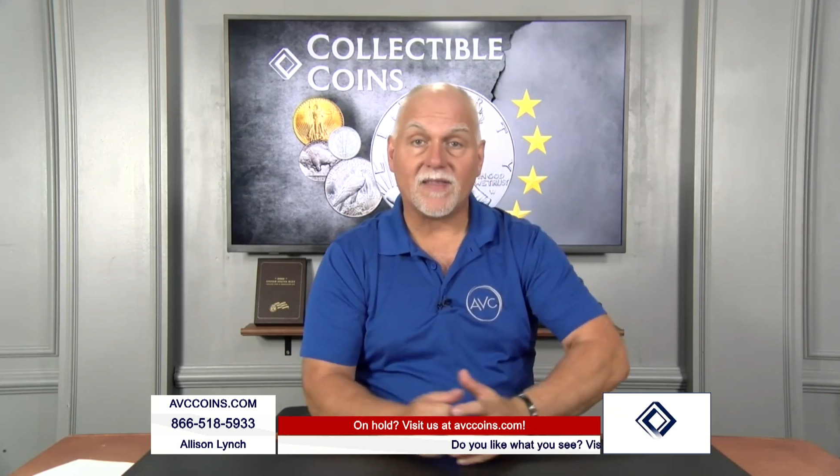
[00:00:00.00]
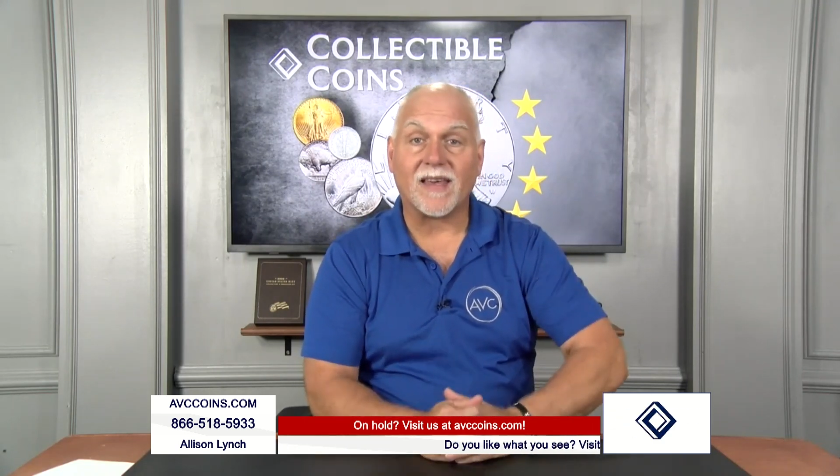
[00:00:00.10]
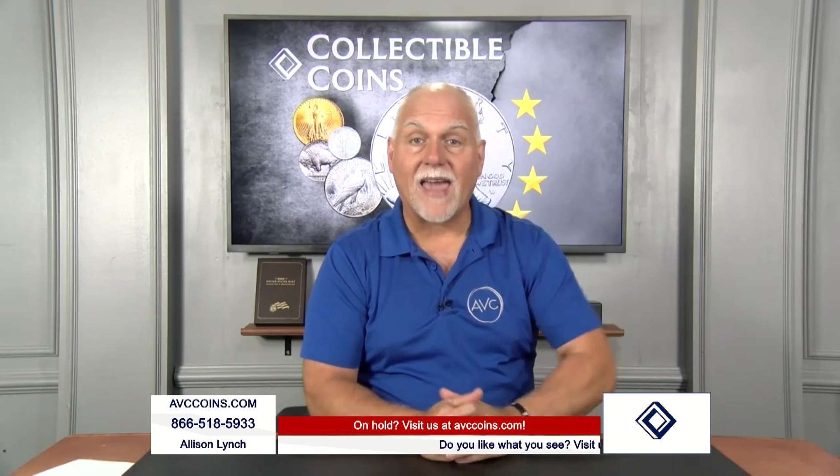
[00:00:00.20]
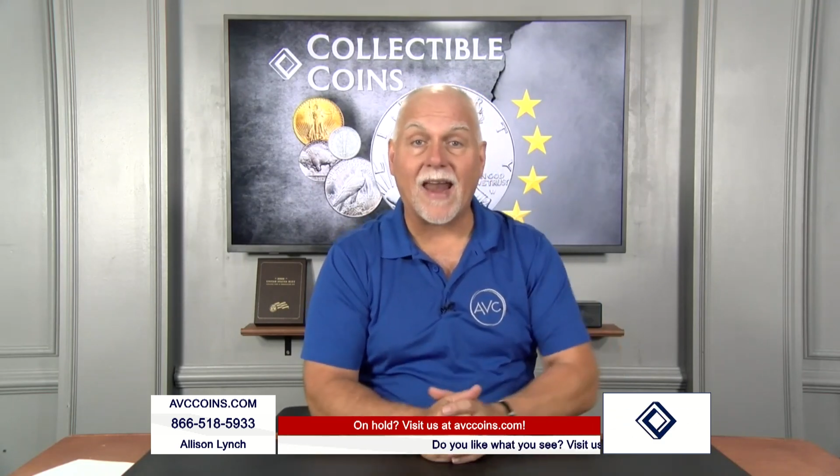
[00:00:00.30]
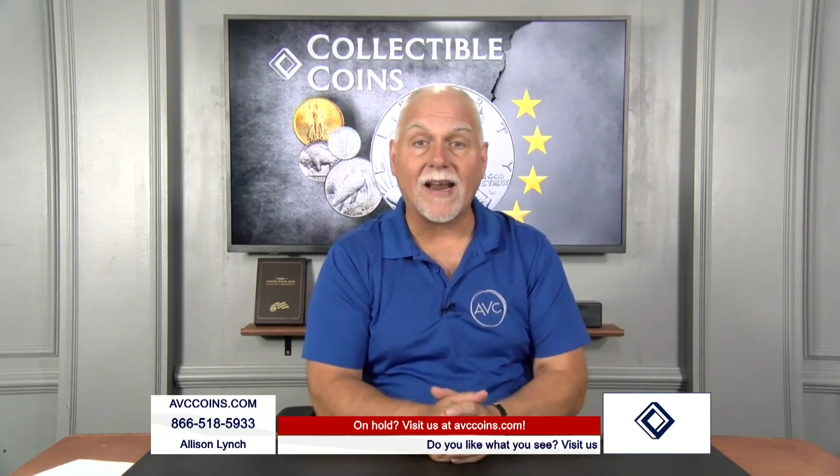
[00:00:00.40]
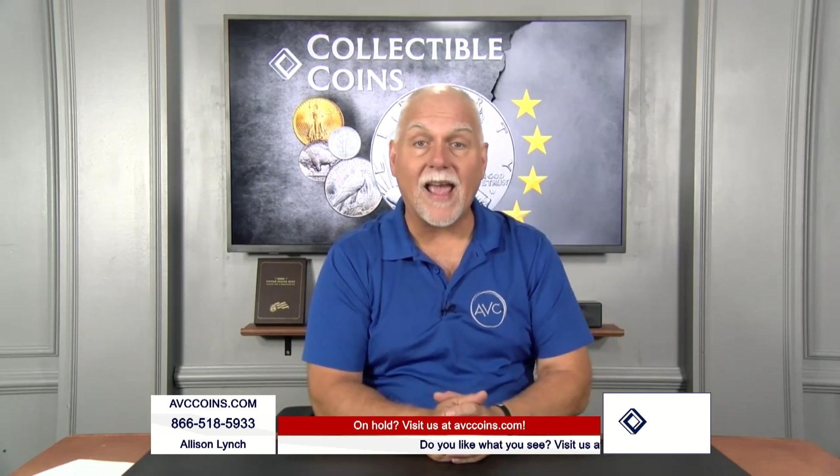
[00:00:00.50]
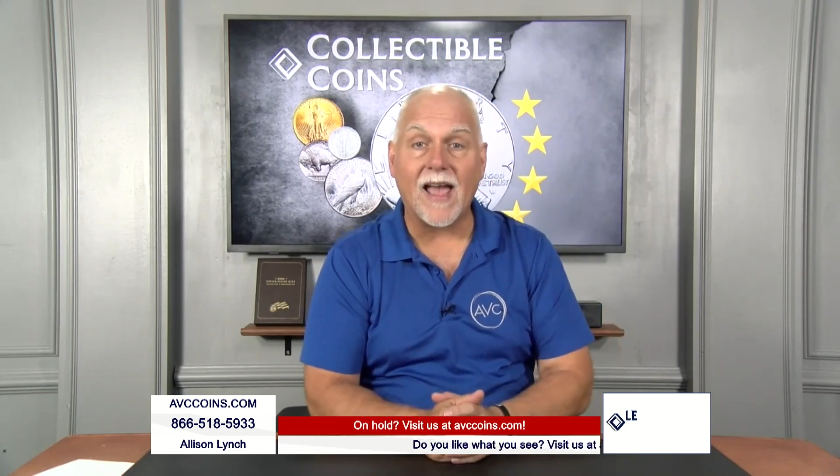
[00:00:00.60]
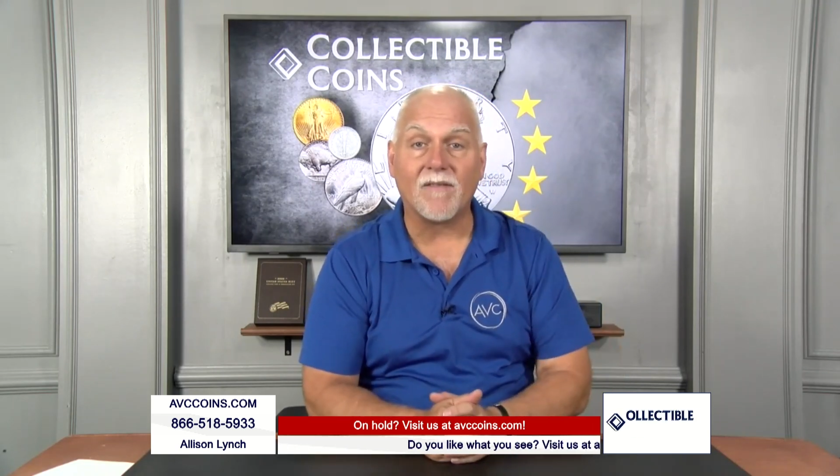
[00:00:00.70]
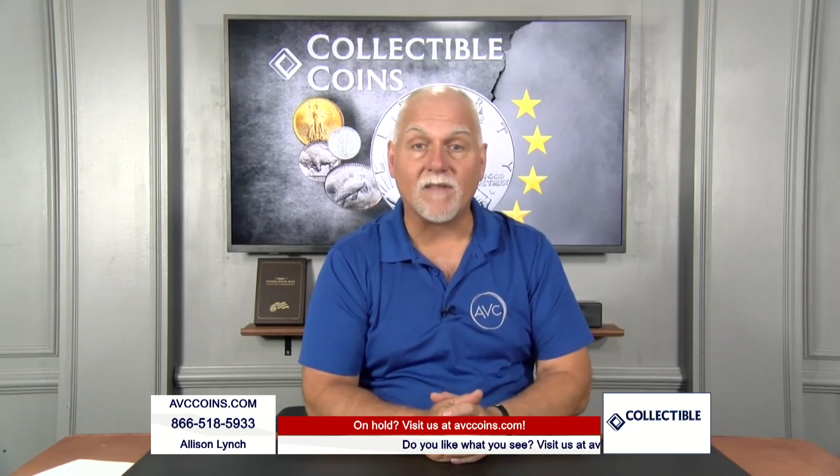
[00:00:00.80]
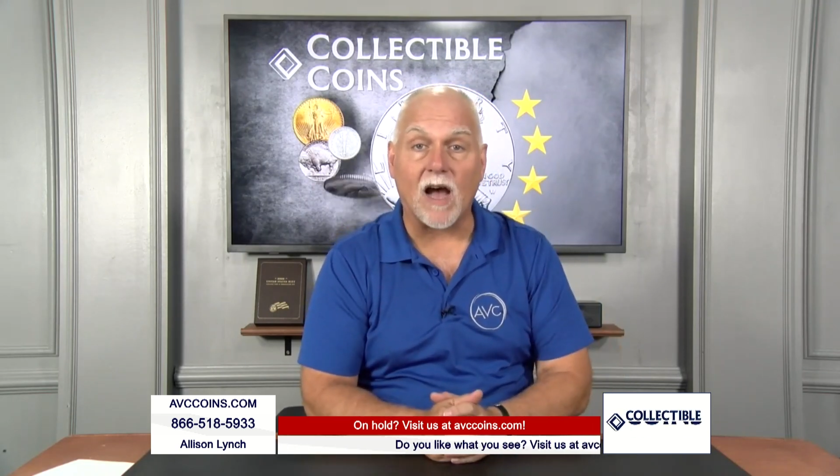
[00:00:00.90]
The Kennedy
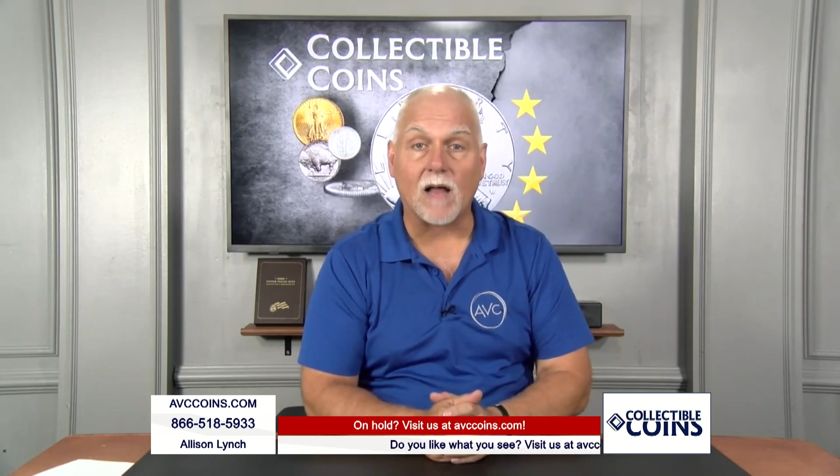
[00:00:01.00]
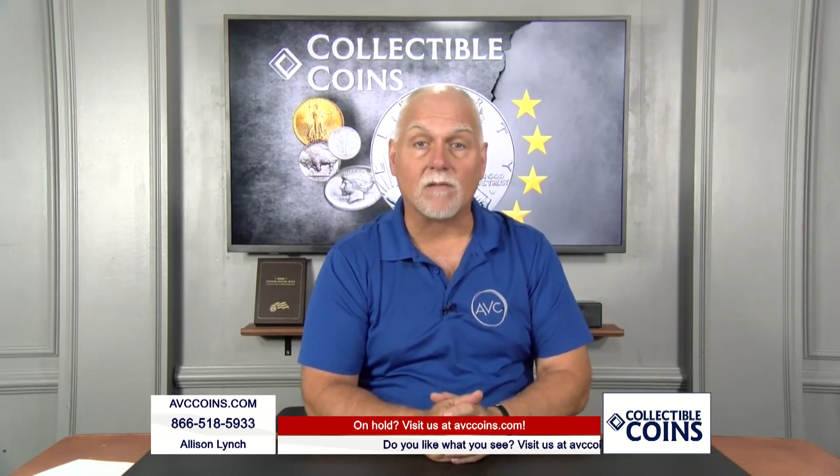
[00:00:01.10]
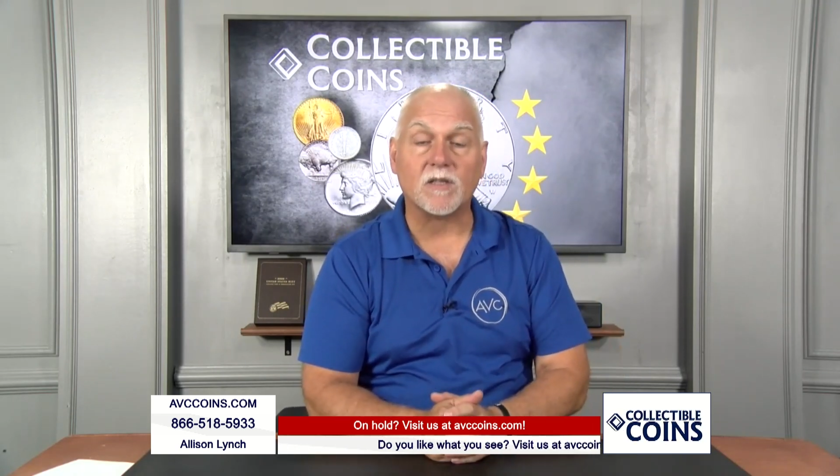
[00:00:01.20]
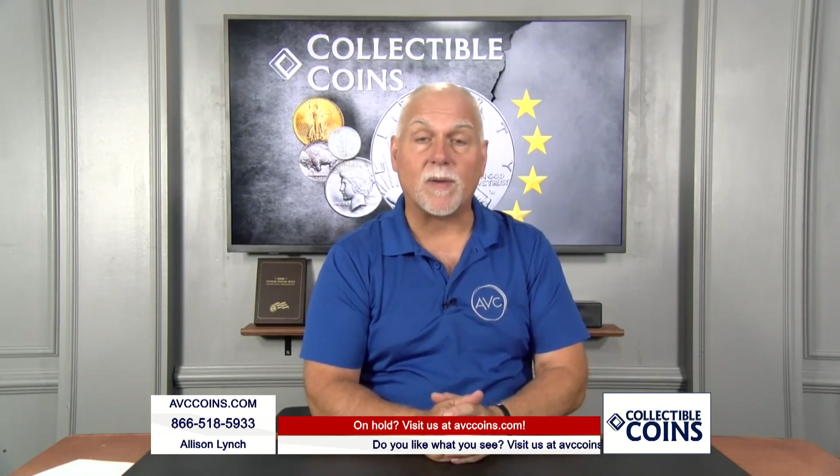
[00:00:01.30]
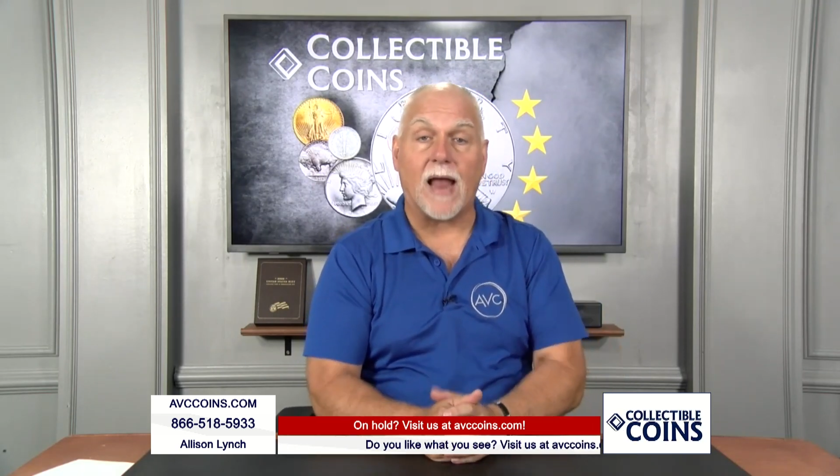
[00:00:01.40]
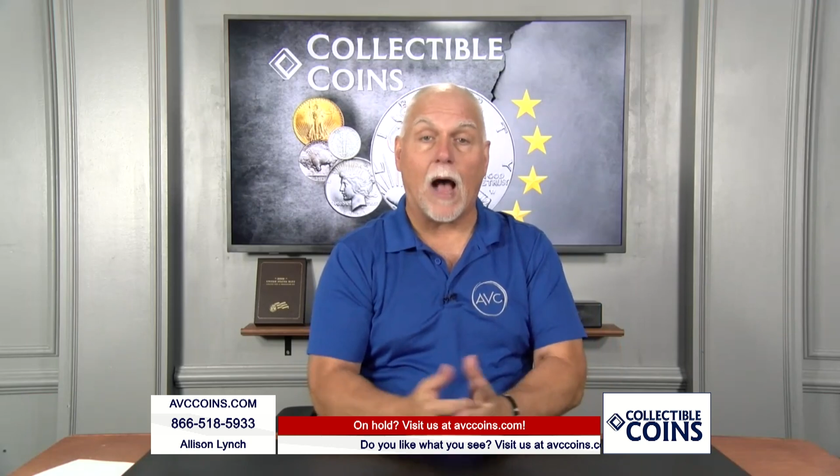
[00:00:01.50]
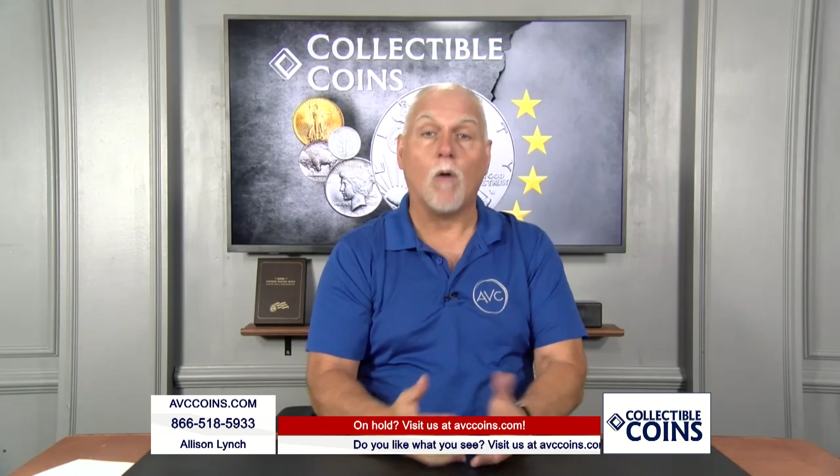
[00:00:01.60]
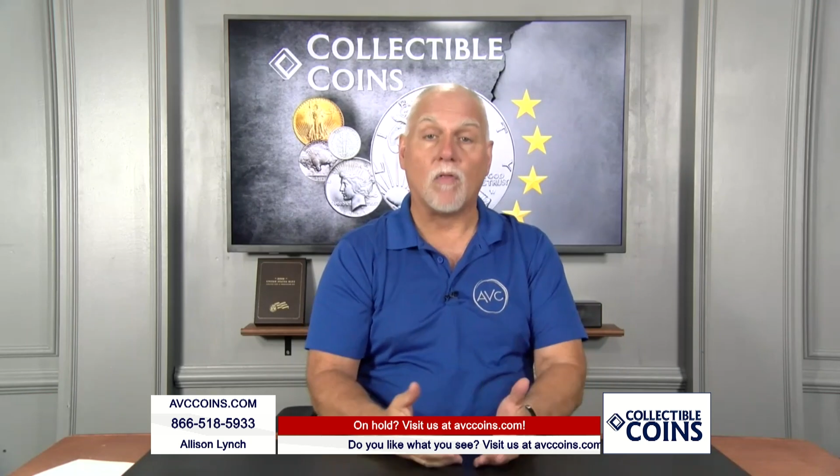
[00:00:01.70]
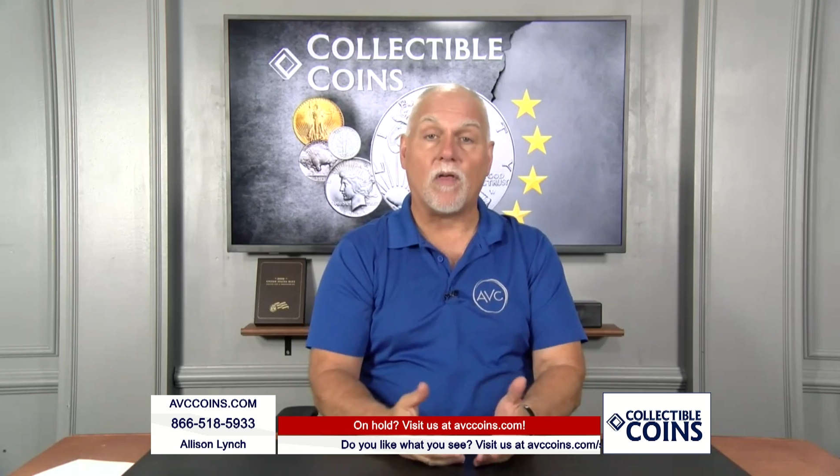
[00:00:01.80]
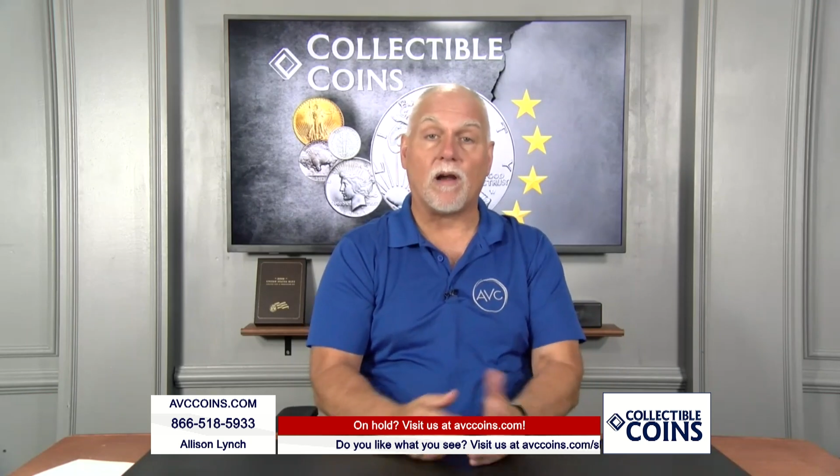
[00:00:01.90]
half dollar has been
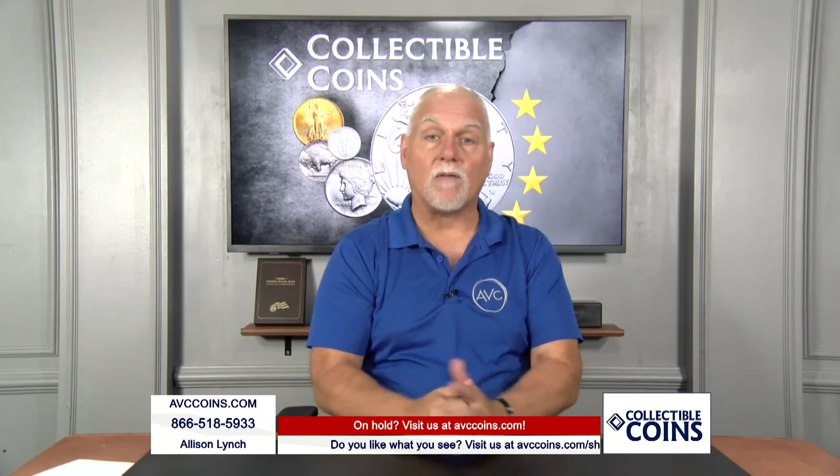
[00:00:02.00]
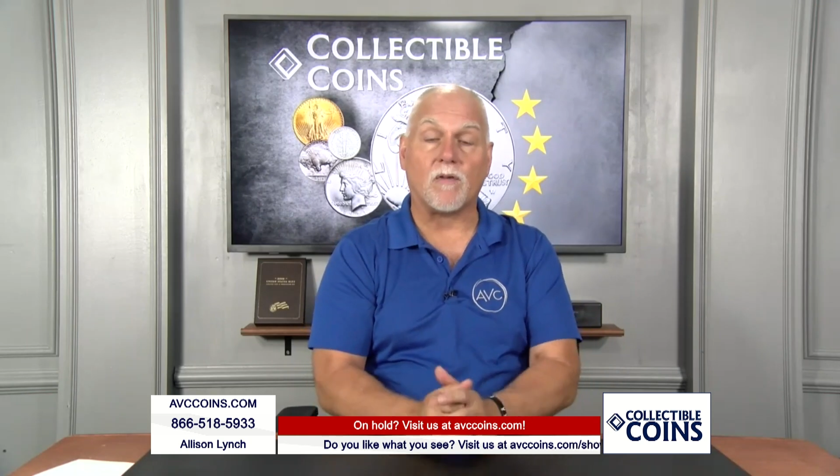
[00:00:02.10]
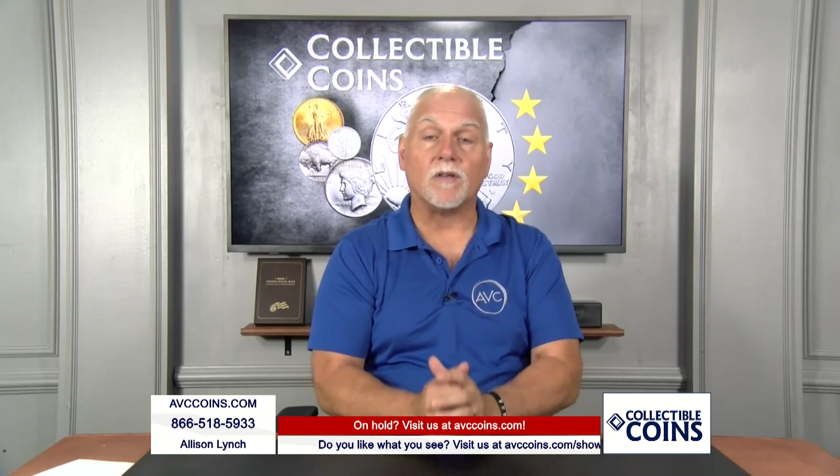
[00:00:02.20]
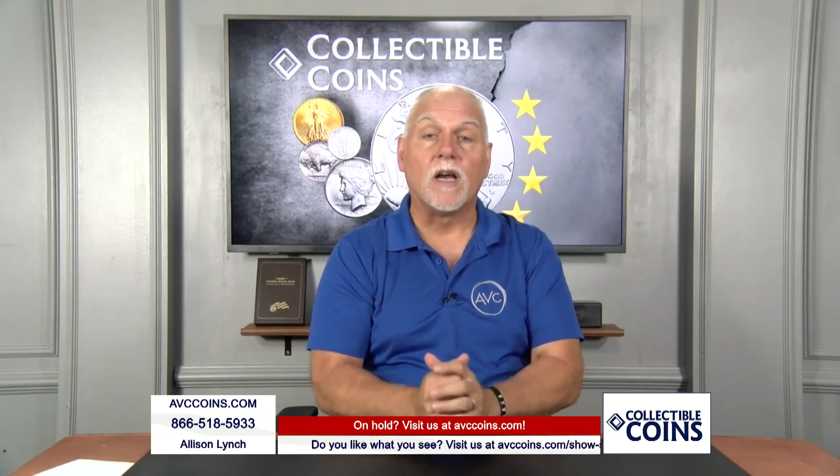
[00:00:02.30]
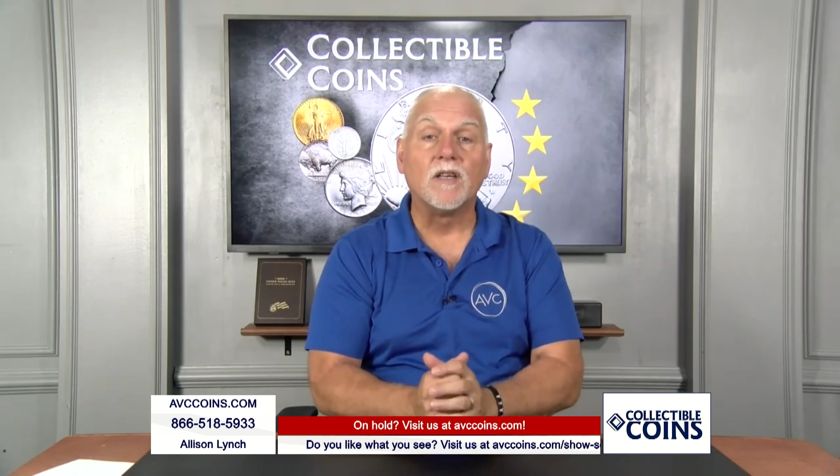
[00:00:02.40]
out there for